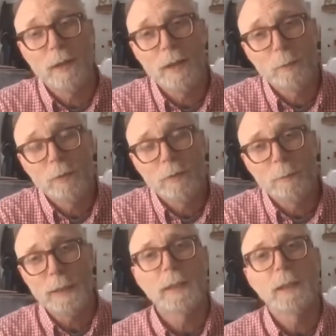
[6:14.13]
I wouldn't
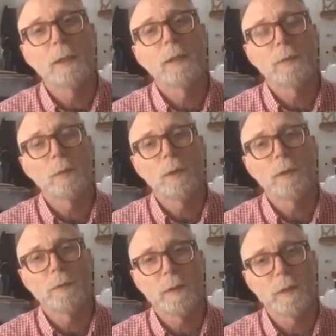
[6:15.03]
be here if it
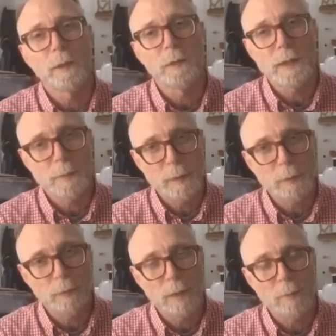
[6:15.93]
weren't for these
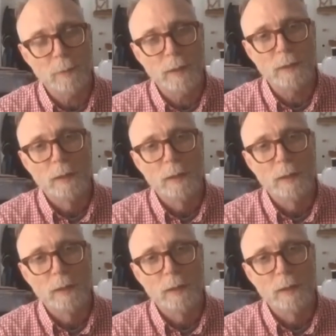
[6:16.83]
people around me.